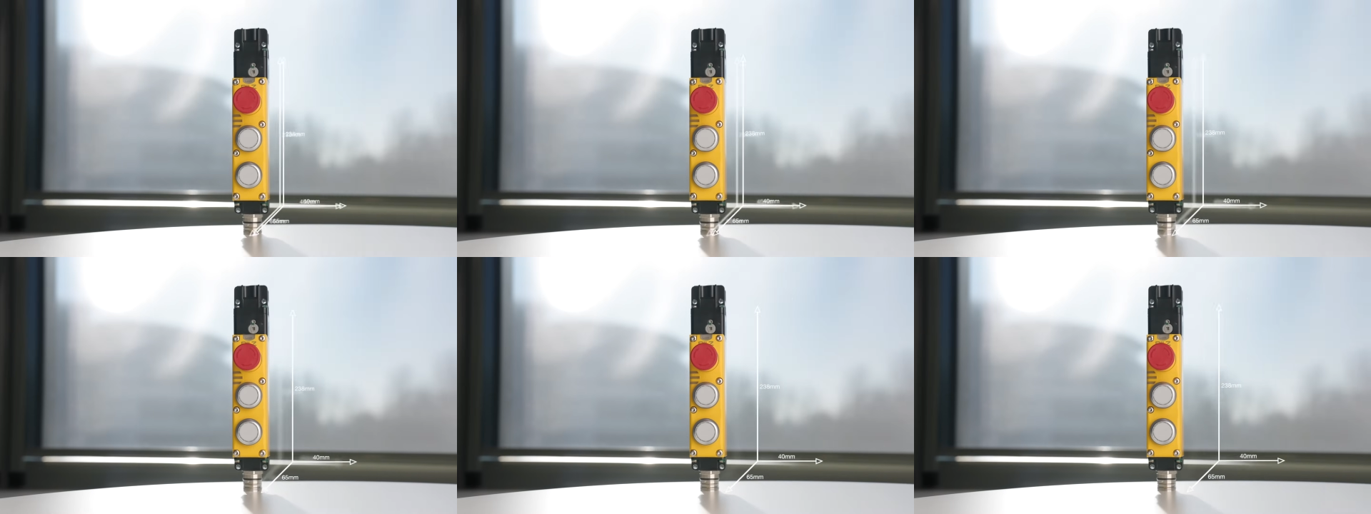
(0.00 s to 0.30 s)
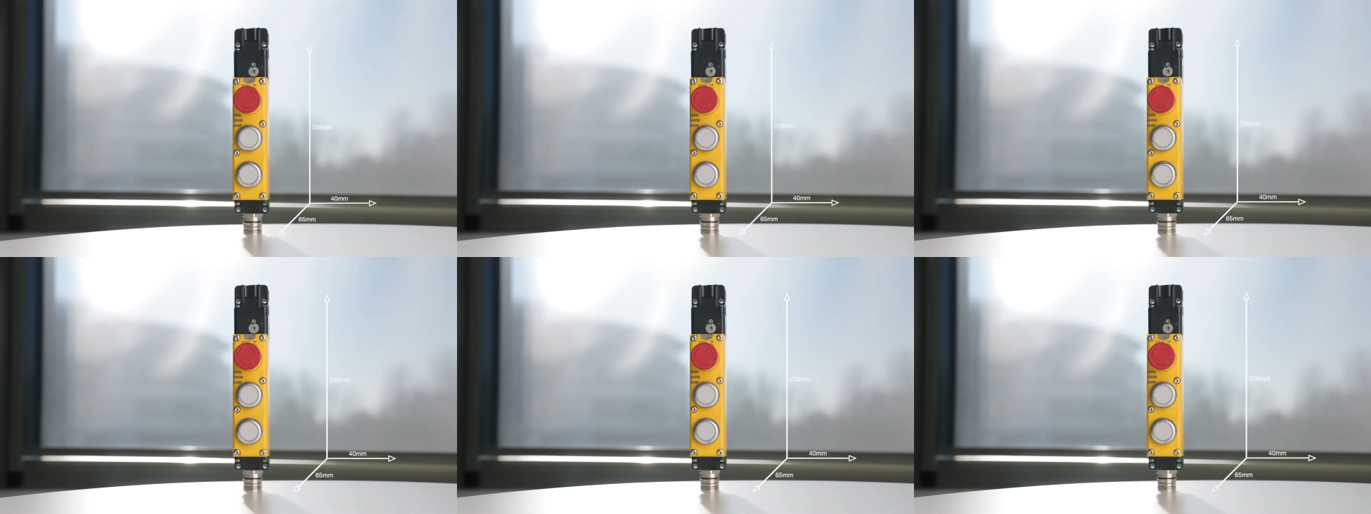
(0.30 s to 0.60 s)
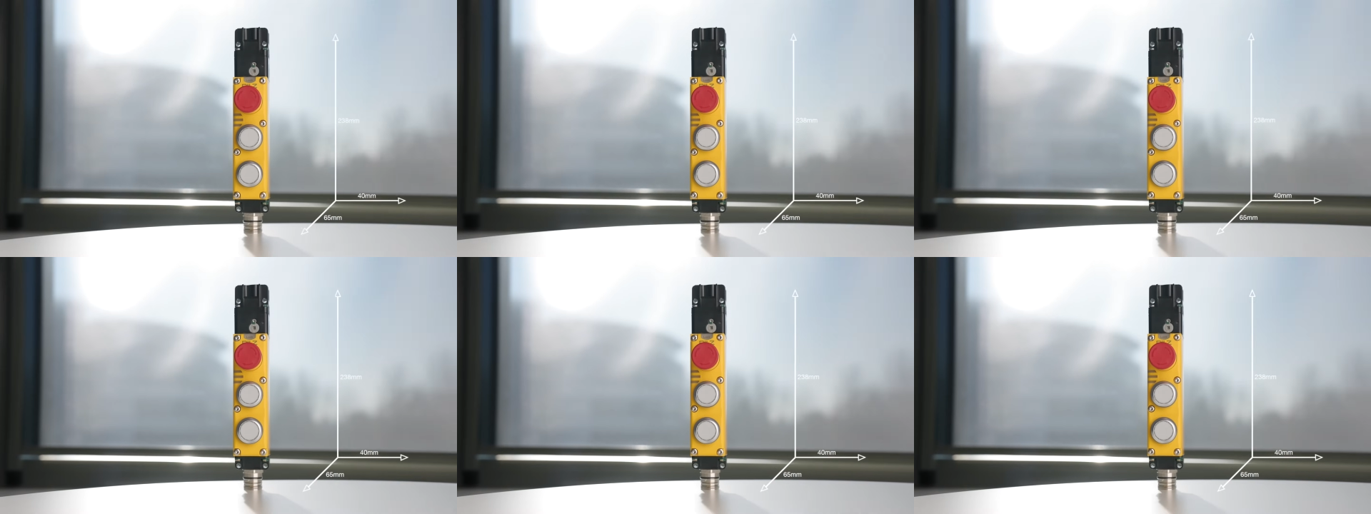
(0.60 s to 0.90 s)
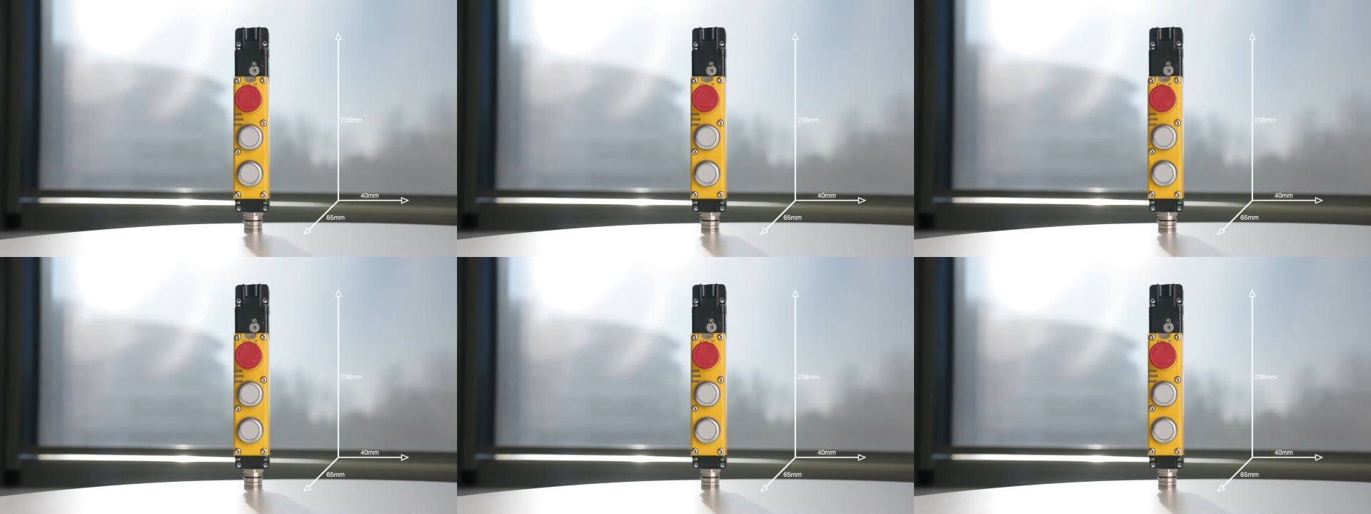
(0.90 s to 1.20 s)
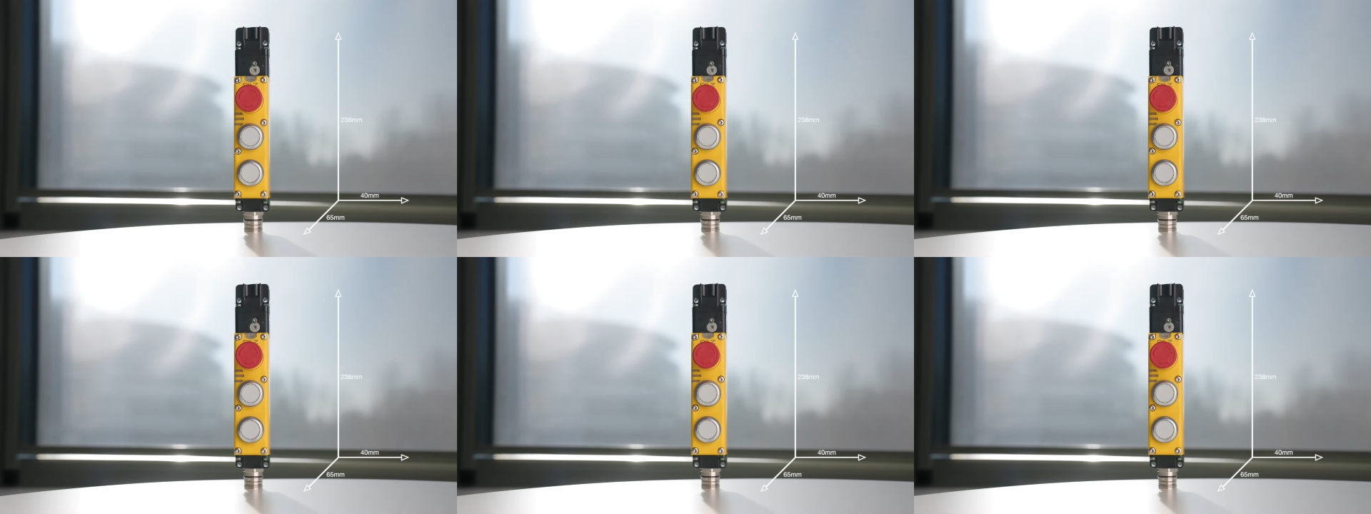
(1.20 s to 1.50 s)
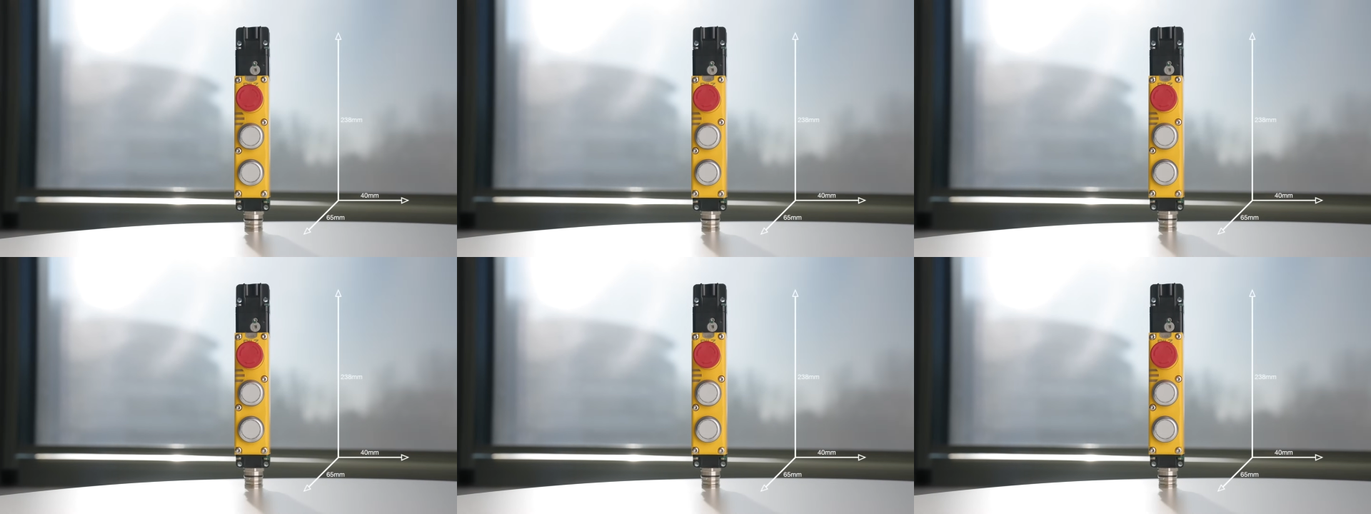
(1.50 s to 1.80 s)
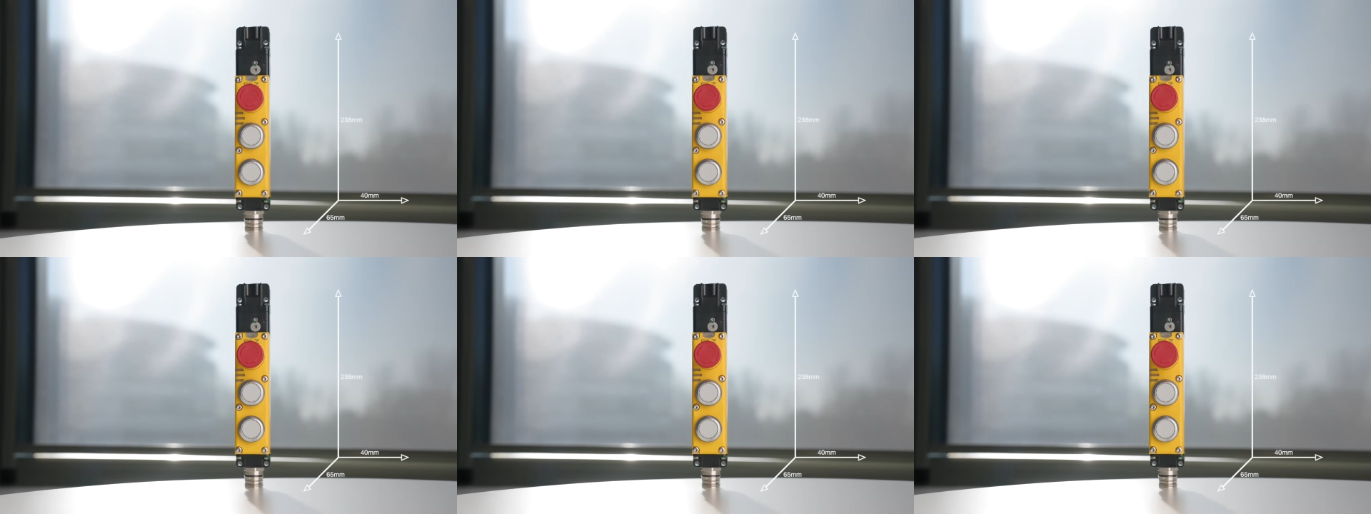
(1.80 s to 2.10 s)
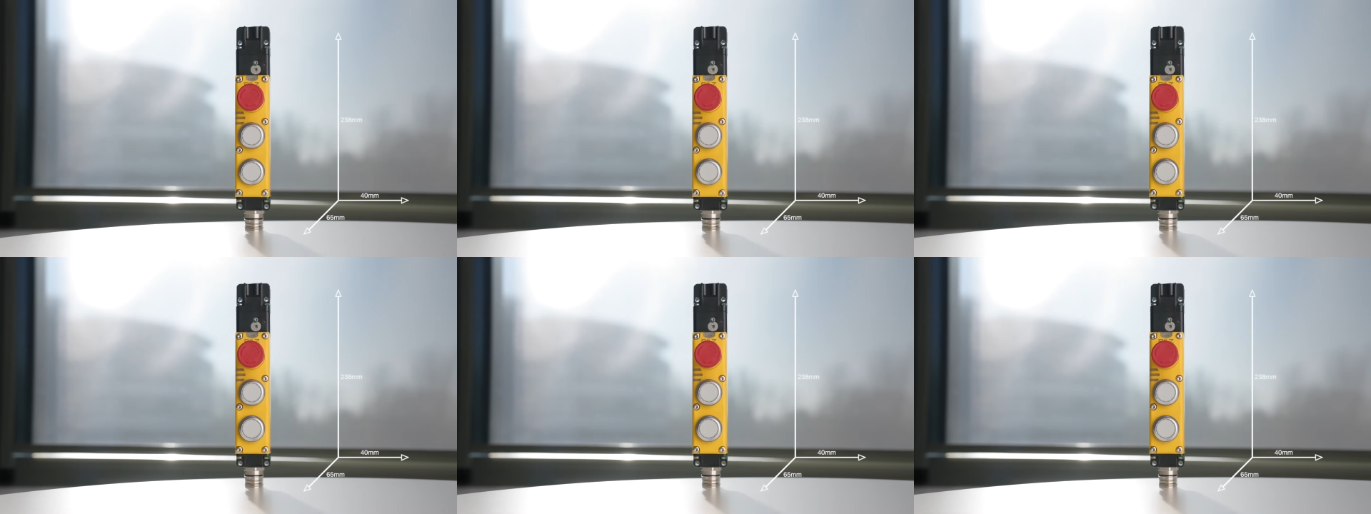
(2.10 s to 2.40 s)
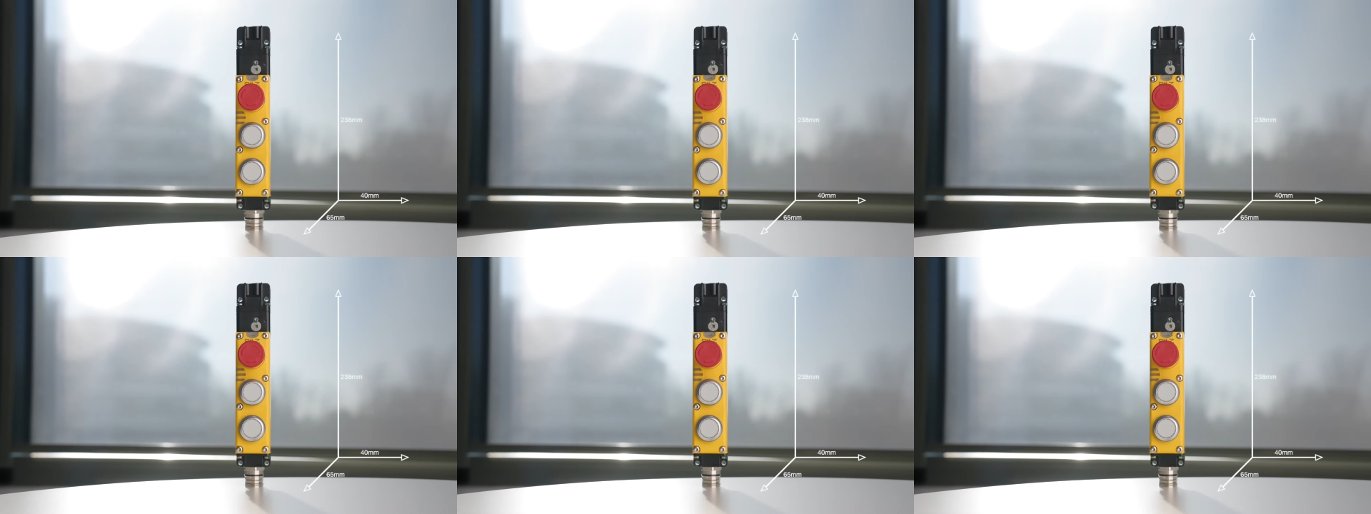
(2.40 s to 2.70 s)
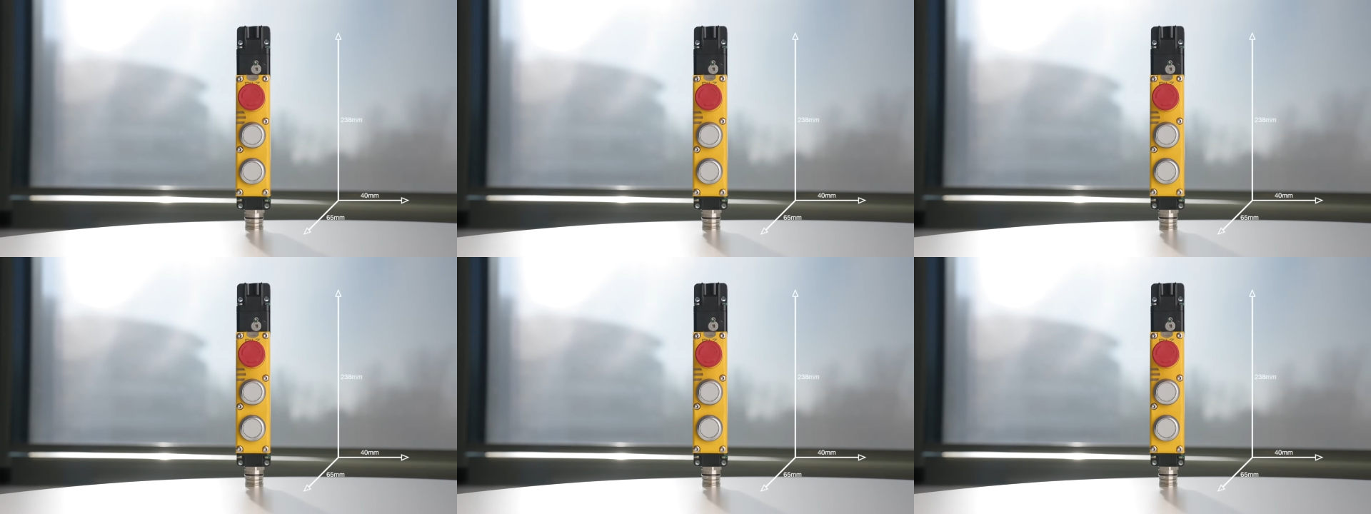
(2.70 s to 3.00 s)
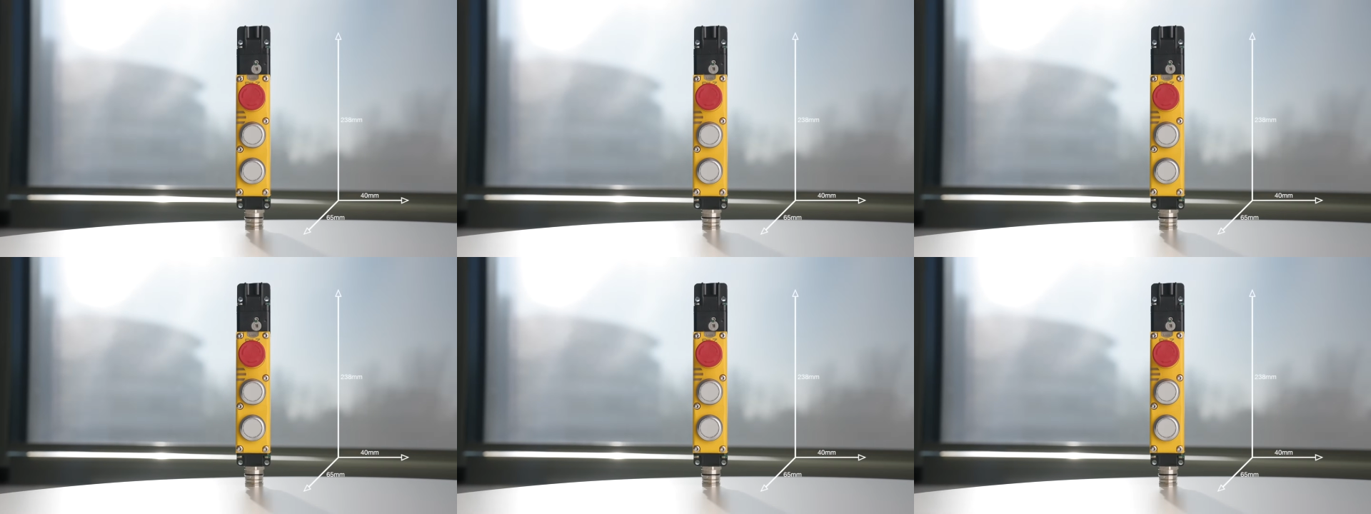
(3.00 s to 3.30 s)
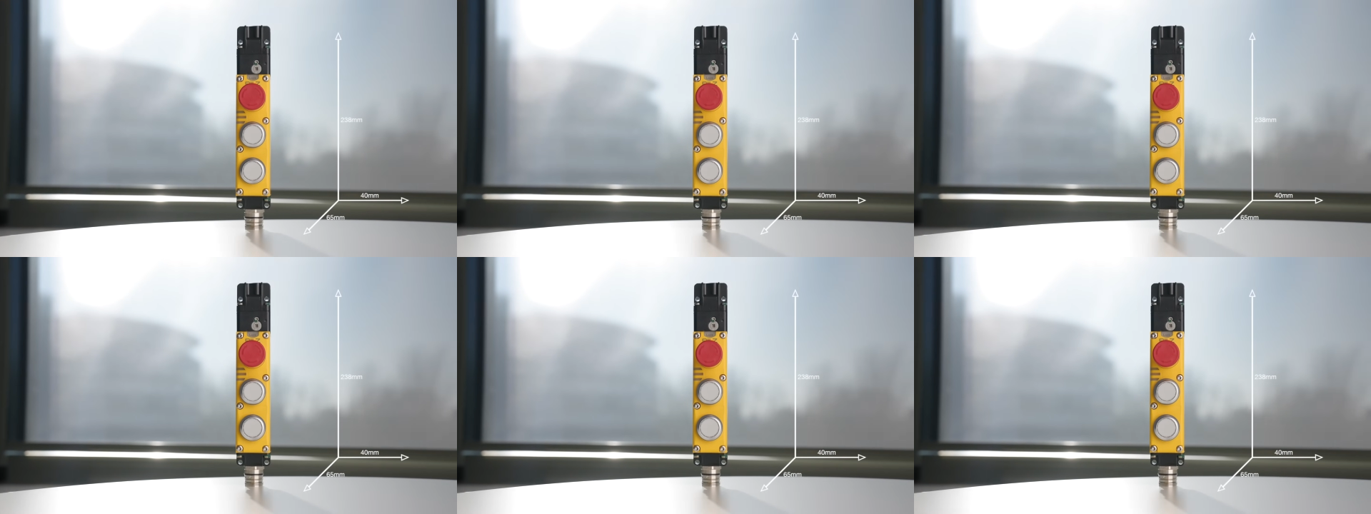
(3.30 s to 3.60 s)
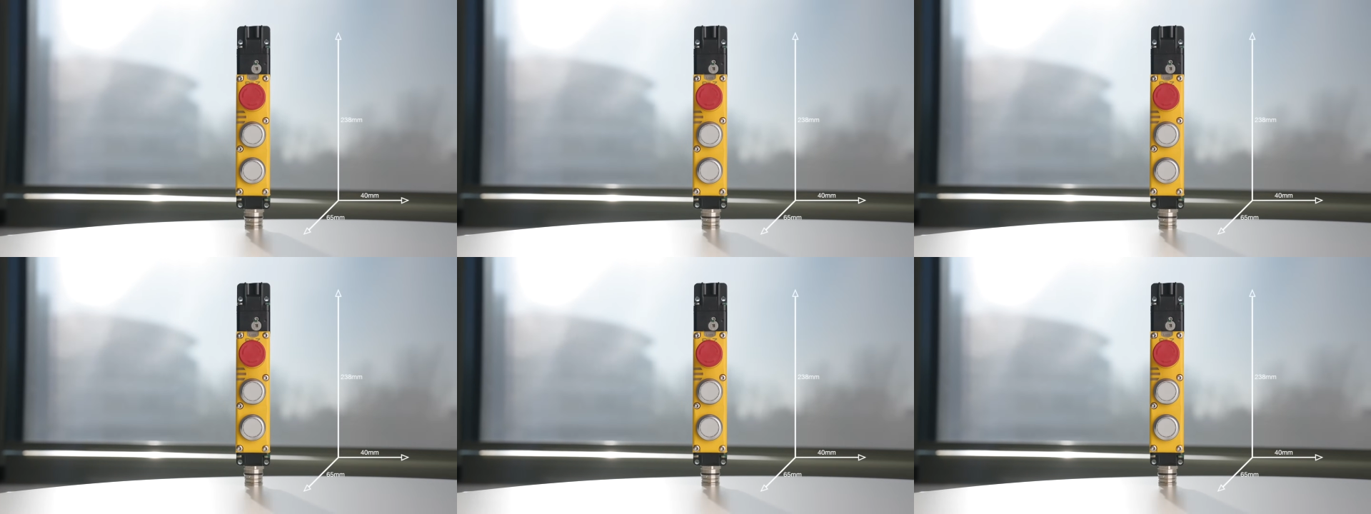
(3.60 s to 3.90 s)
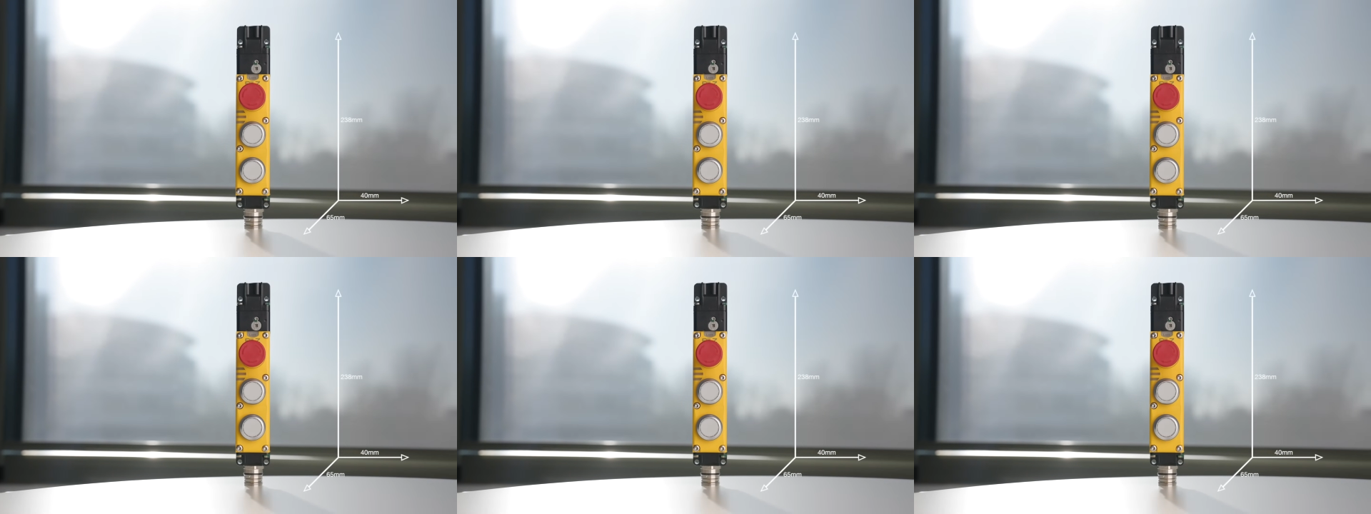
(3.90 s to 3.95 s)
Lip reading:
[unreadable: no face in view]